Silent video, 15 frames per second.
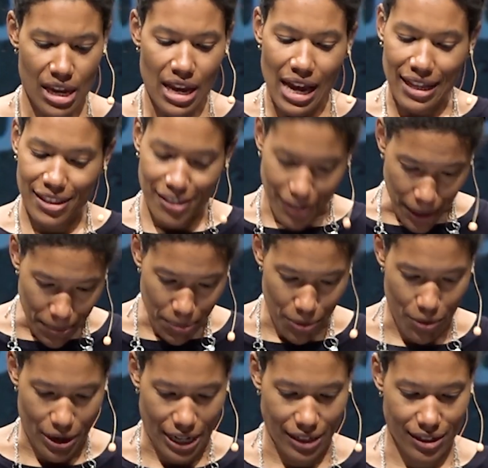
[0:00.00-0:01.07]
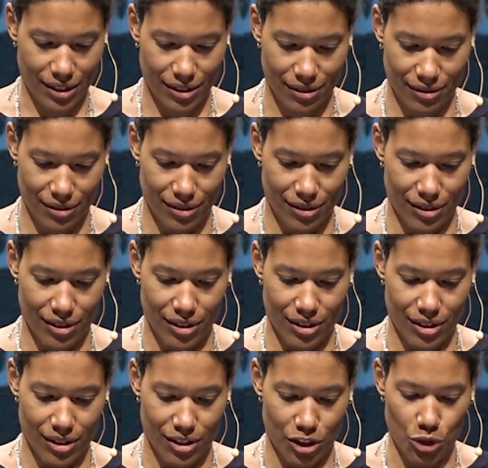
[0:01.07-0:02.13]
At some point,
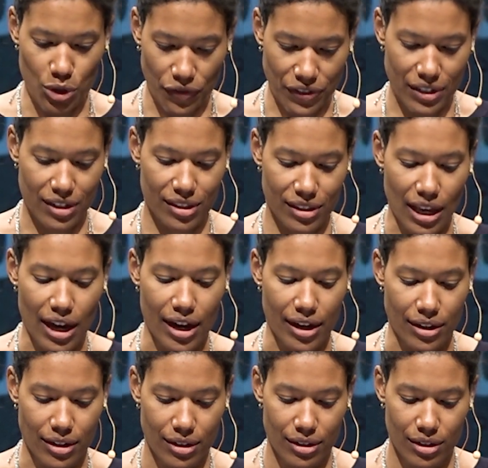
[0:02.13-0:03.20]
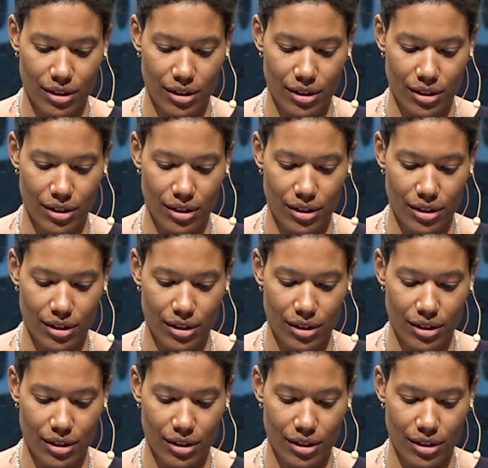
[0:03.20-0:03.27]
you have to decide,